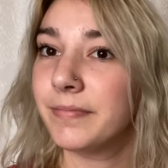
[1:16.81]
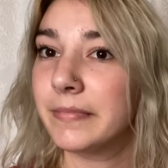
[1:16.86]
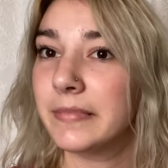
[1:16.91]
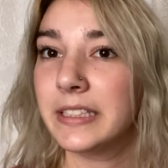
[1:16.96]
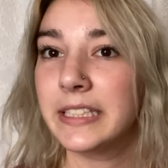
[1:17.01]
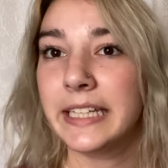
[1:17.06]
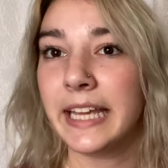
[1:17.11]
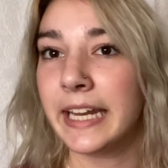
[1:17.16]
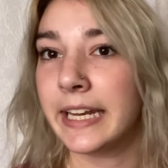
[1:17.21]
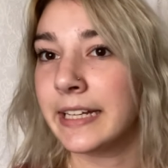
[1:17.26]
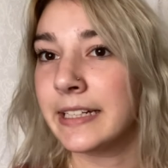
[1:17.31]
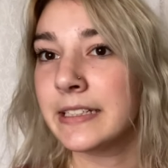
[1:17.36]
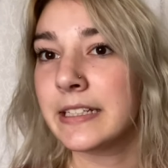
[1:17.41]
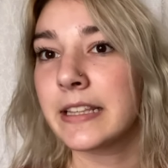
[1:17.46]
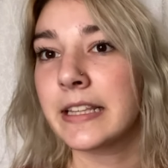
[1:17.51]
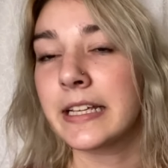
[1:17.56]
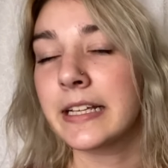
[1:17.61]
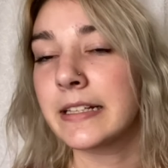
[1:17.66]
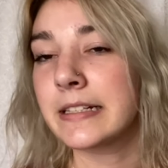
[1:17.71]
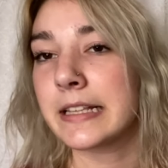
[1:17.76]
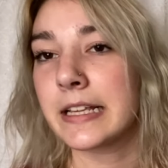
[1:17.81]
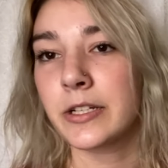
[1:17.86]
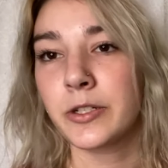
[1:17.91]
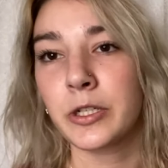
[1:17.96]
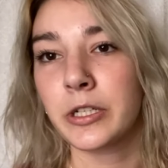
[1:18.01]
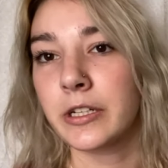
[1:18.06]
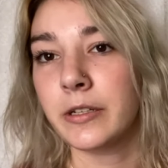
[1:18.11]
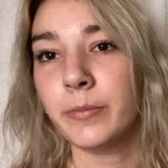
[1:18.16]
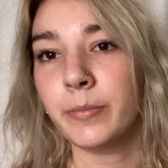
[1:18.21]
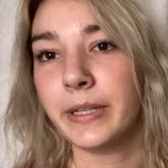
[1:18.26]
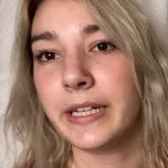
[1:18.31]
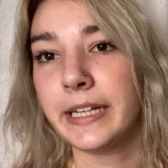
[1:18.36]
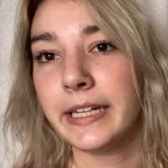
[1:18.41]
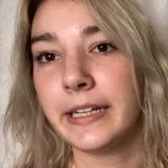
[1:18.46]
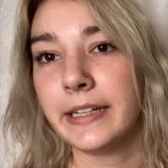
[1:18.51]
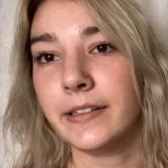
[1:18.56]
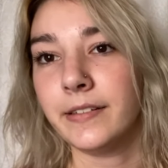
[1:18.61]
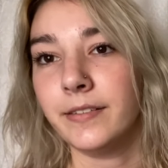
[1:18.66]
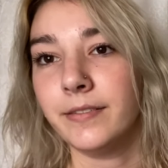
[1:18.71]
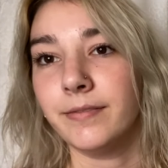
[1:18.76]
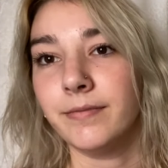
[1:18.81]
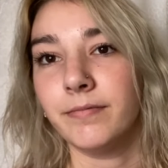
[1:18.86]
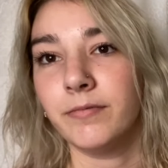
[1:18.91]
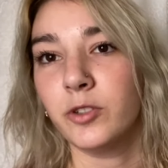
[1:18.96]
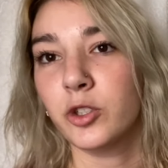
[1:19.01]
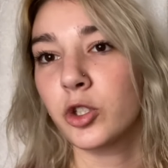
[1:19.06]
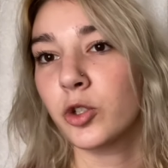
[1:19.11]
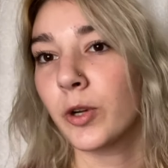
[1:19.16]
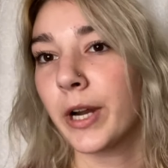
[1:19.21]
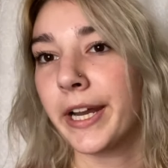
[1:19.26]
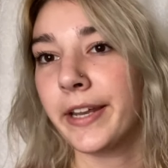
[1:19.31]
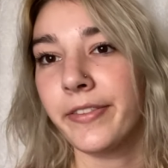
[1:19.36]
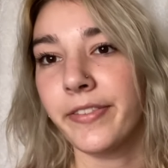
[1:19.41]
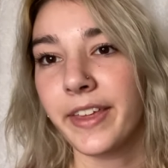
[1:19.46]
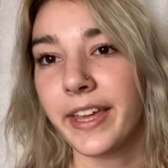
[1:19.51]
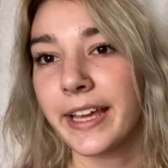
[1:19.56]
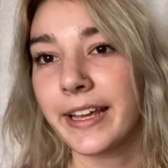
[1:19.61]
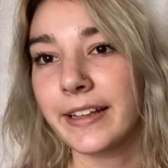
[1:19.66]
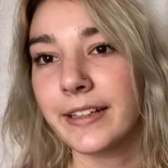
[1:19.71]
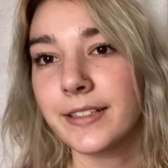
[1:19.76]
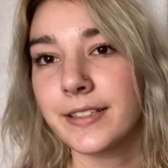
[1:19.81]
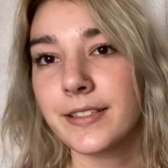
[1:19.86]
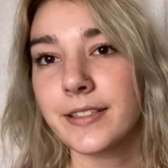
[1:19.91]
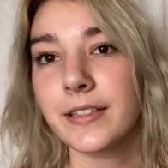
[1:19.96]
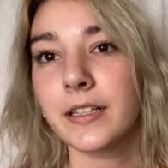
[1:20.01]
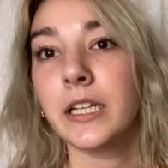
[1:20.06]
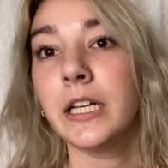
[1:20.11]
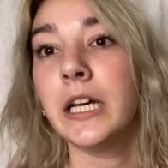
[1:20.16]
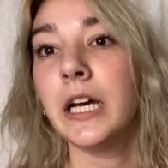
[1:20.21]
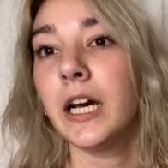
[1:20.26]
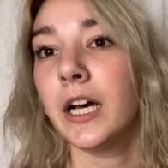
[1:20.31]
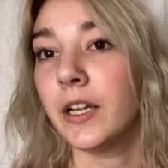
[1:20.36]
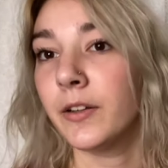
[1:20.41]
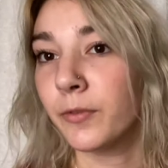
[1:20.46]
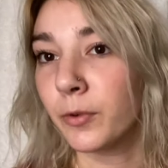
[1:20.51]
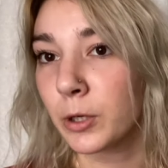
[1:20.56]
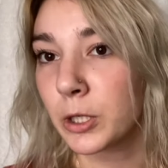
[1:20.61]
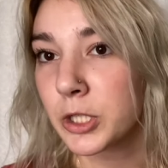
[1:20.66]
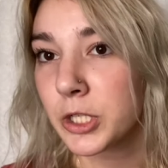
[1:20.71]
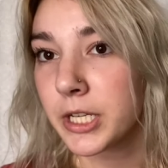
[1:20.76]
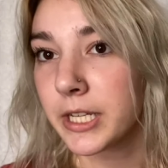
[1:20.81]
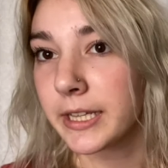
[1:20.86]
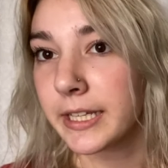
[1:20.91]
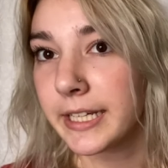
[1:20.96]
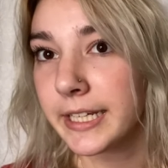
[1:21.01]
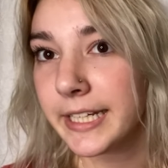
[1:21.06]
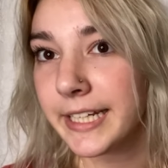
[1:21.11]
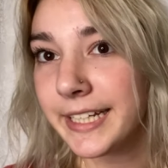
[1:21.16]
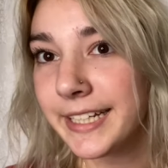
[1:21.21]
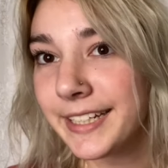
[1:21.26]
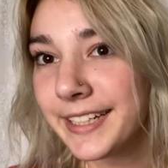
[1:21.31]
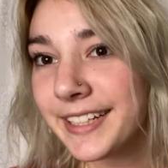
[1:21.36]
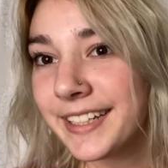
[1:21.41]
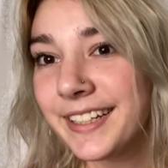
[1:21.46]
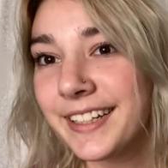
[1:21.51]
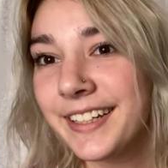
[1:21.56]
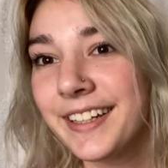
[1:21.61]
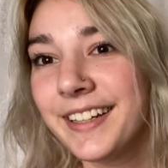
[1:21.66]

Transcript: get into things they shouldn't be and shred things, unfortunately.